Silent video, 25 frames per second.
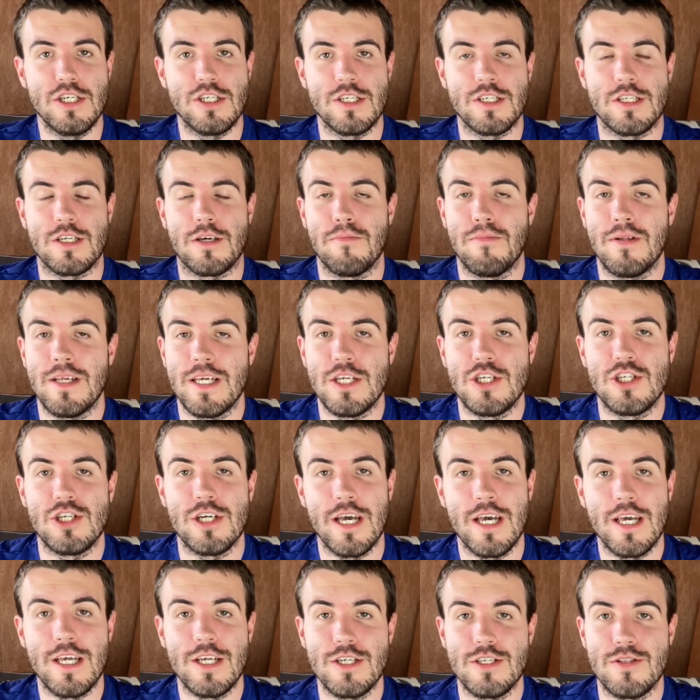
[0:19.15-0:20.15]
It's completely
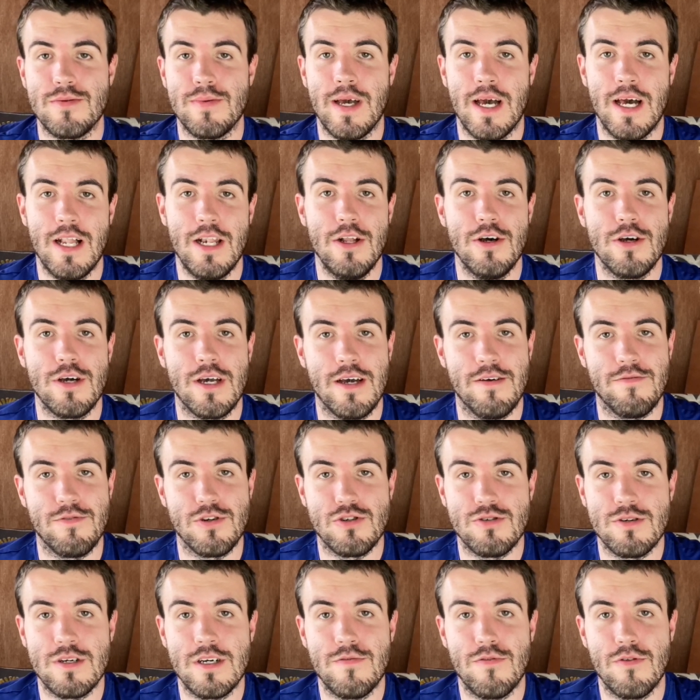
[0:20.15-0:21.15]
changed the way I look at
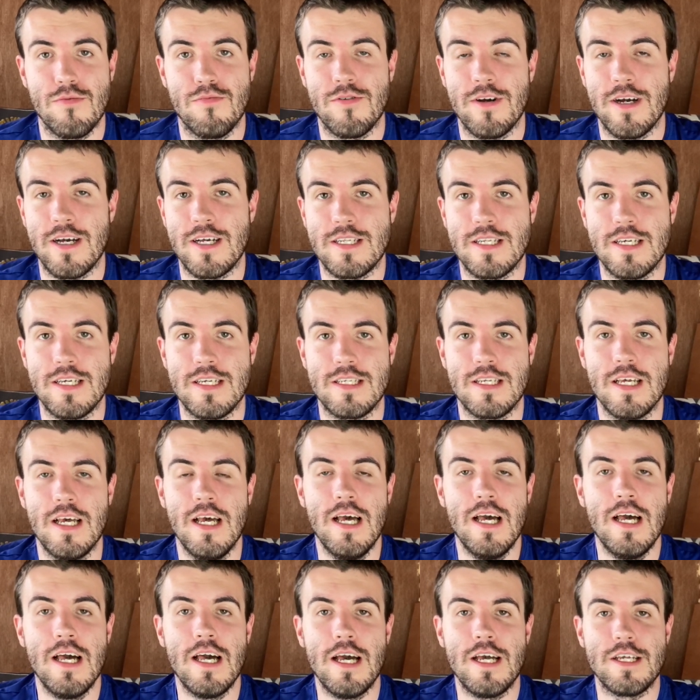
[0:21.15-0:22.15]
retrieval practice.
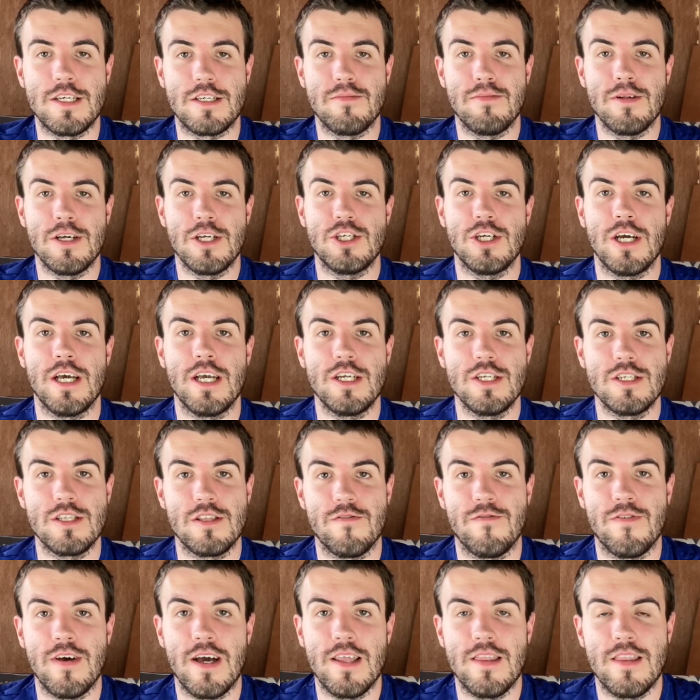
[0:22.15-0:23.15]
It's completely changed the
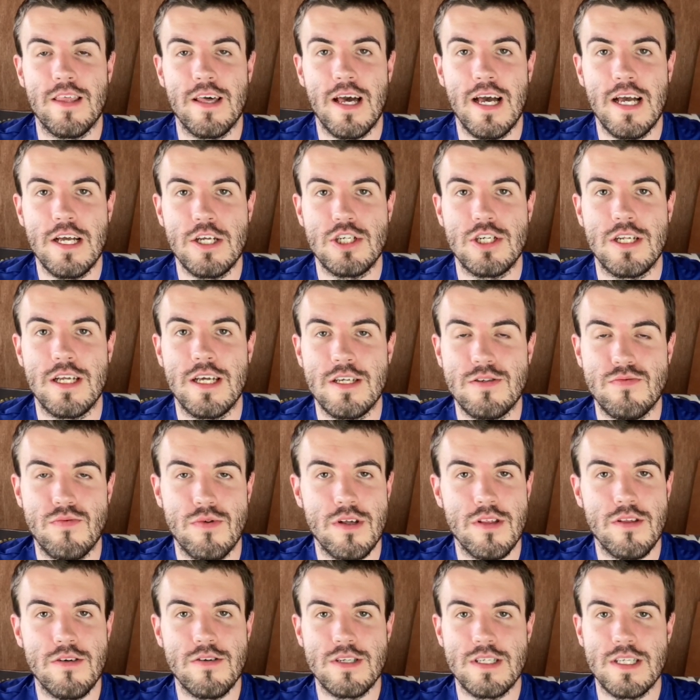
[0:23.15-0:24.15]
fact that actually it's one
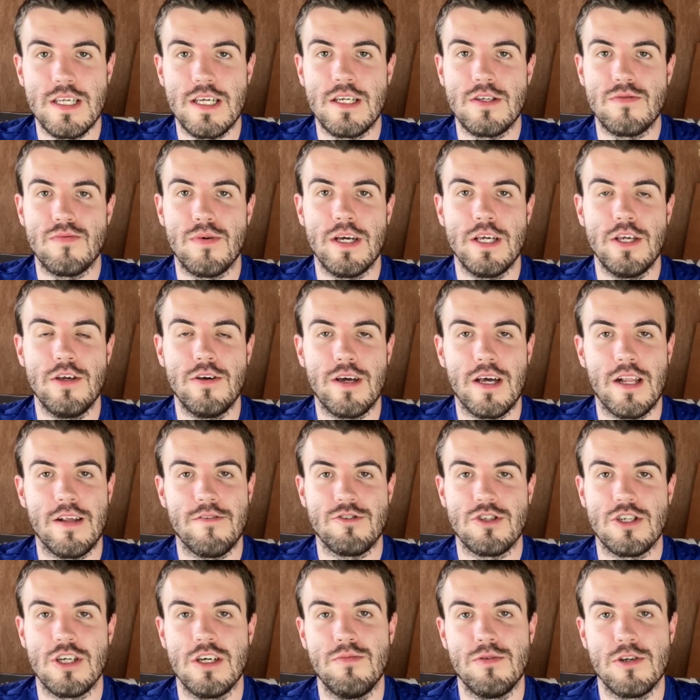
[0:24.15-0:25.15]
of those things where you can have
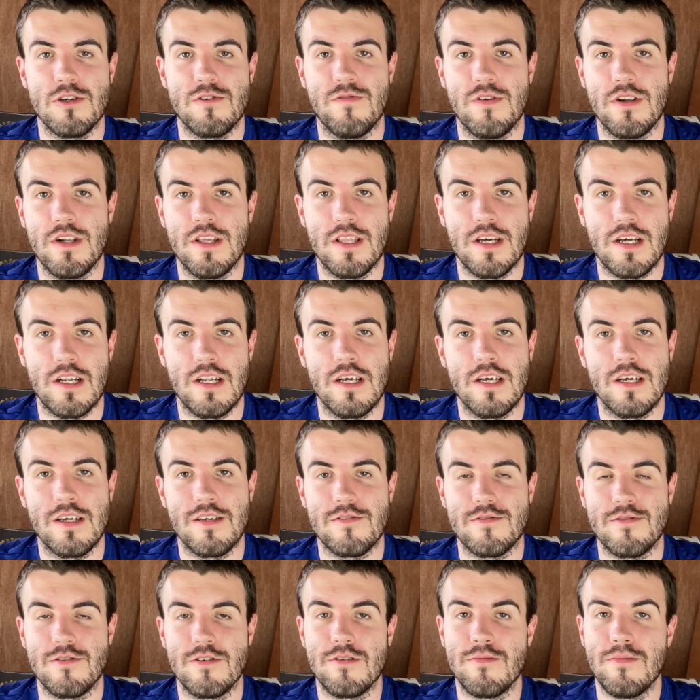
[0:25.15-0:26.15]
so much fun in the
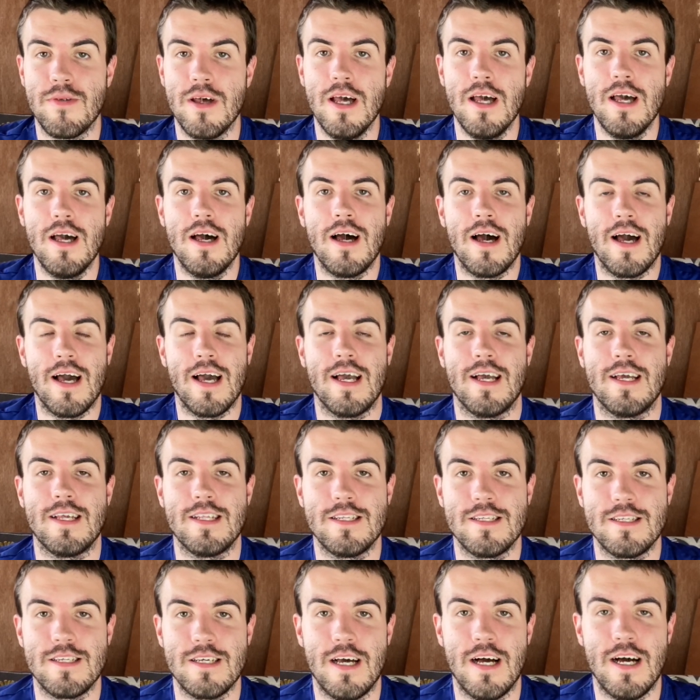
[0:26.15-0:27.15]
classroom,
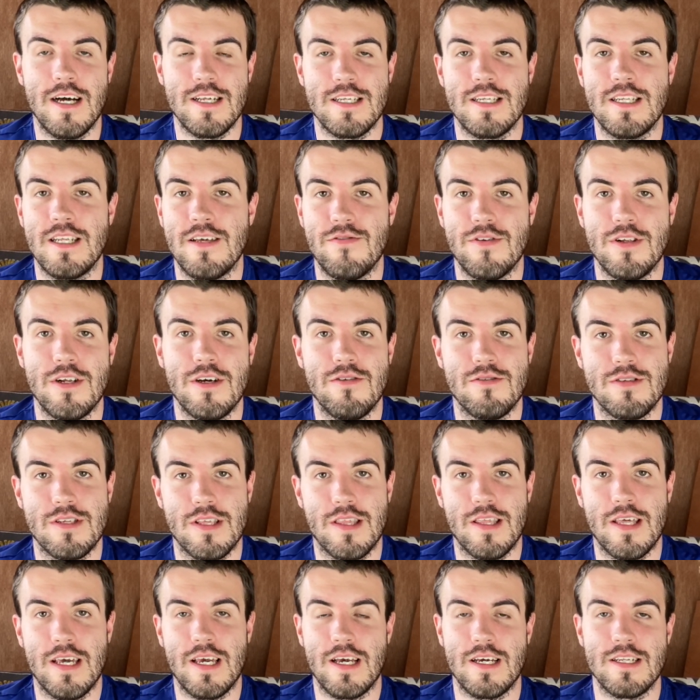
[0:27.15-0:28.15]
and I didn't even know it was a
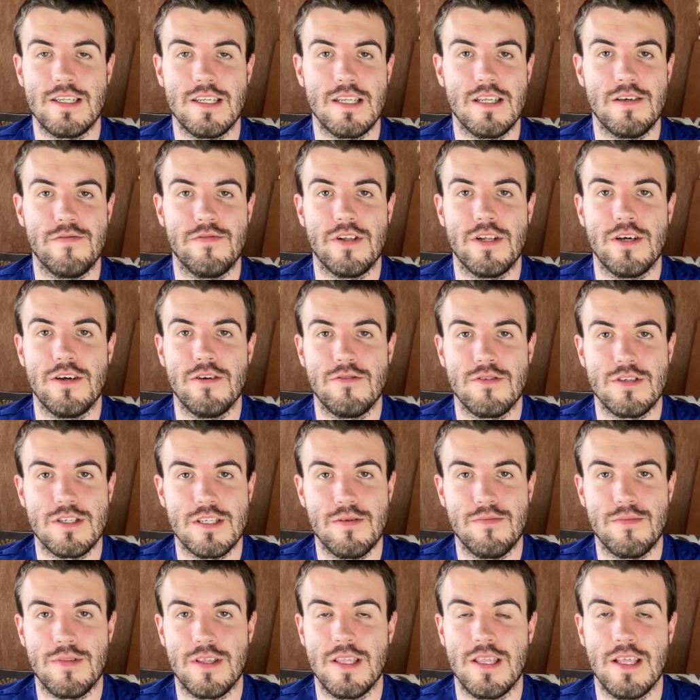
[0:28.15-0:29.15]
thing. I didn't even know it was
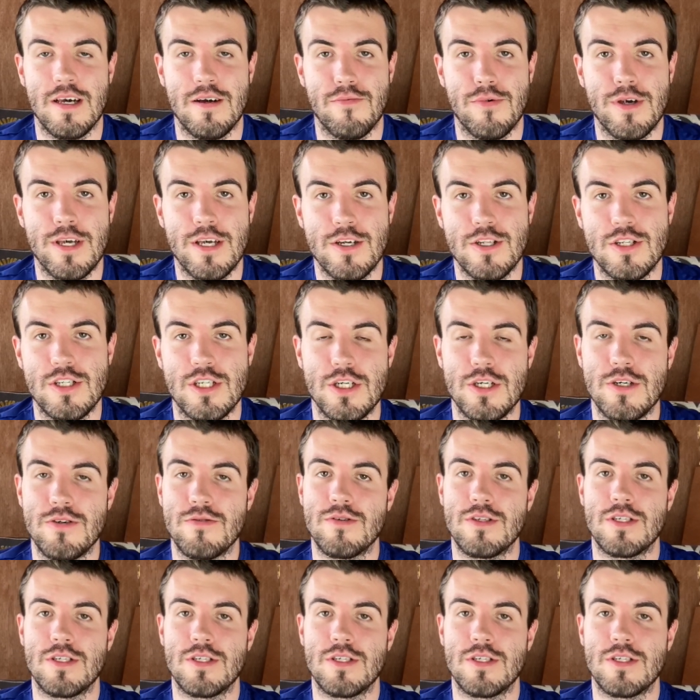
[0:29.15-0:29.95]
something that we could do.